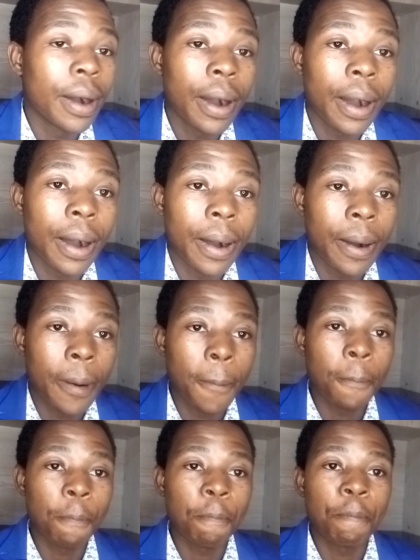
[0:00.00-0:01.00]

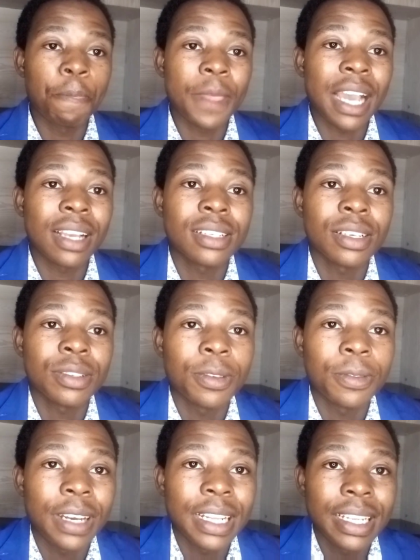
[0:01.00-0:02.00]
Um, access to
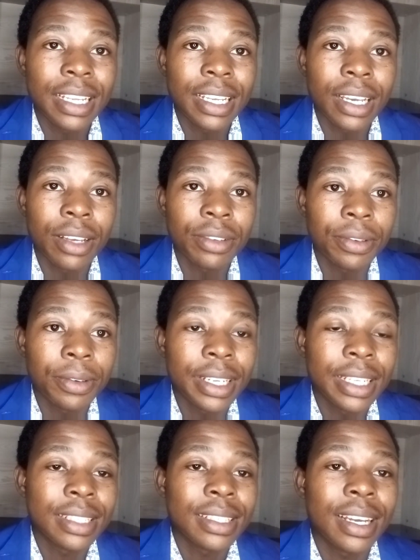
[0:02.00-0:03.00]
funding As ya
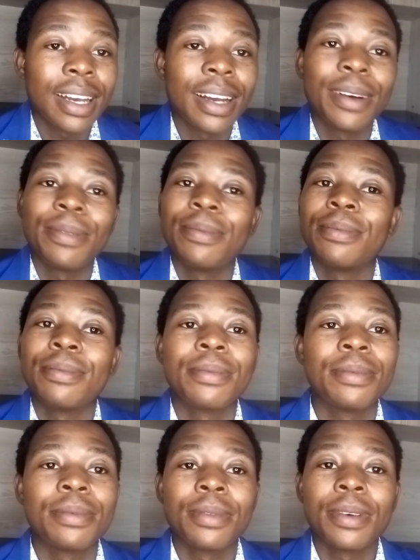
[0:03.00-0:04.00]
sokodisa
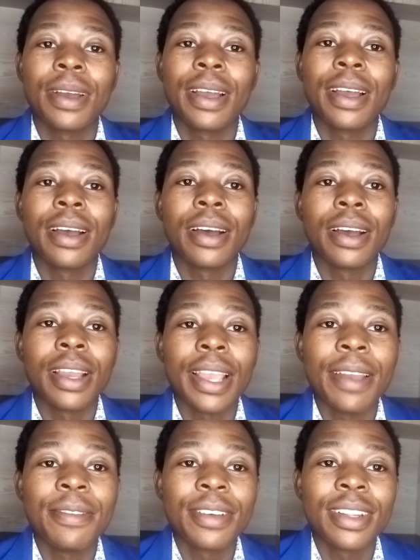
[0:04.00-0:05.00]

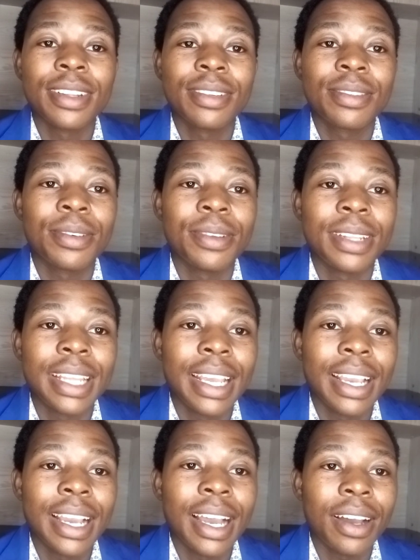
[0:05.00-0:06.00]
even today
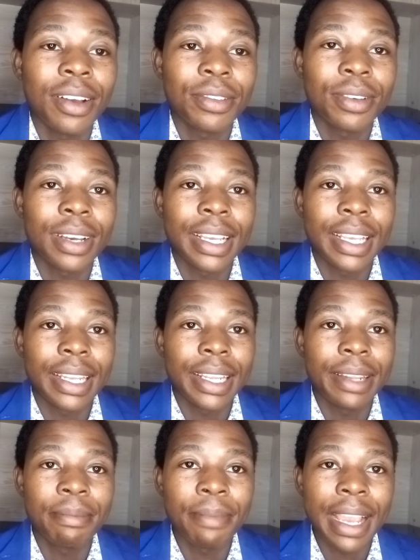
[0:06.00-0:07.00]
ha re so rekele
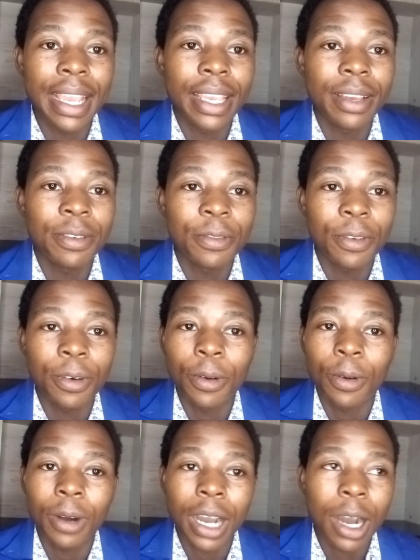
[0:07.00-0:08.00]
di-mike
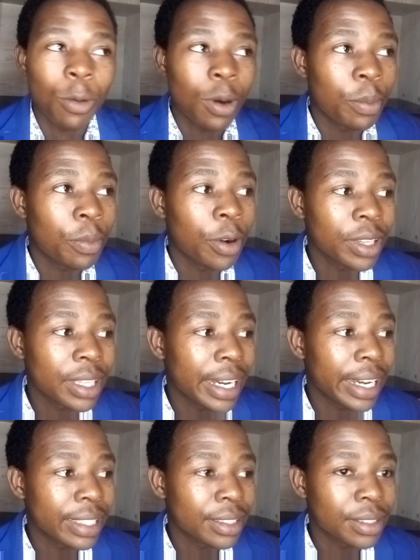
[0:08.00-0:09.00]
for our
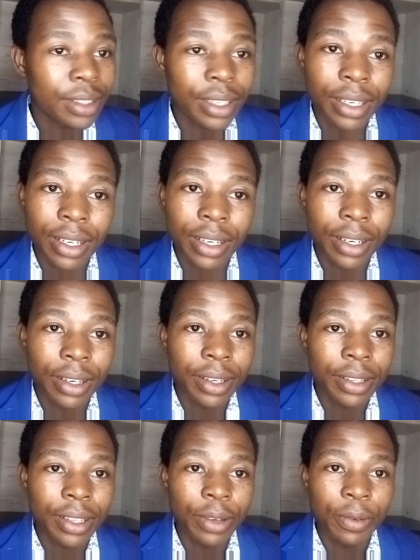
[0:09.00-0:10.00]
podcast uh,
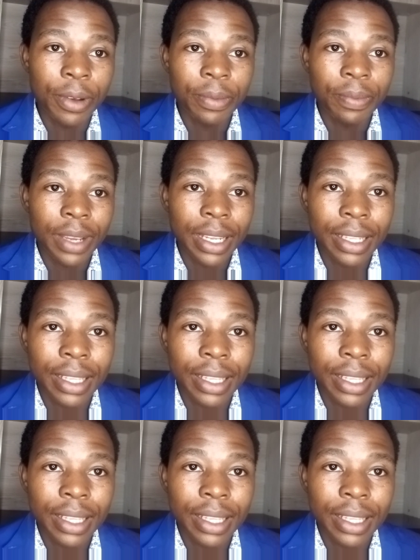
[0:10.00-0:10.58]
the equipment